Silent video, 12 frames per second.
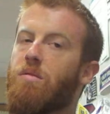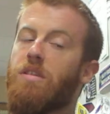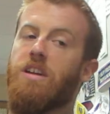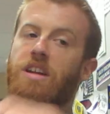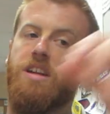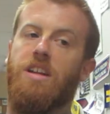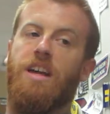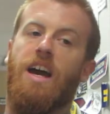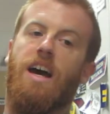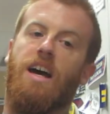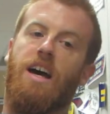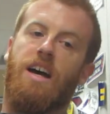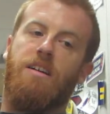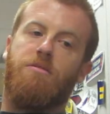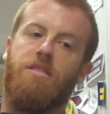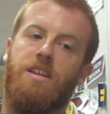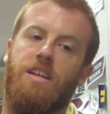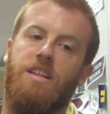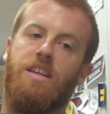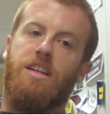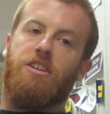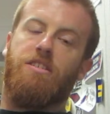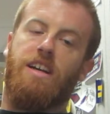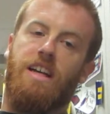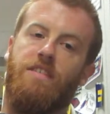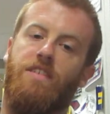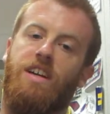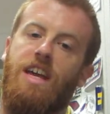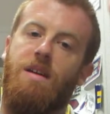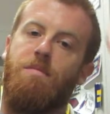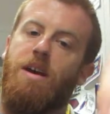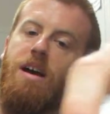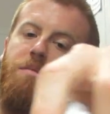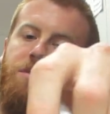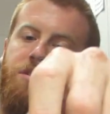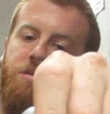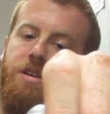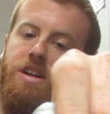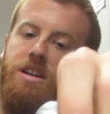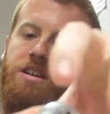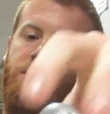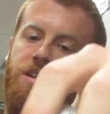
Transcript: I would think if it came down between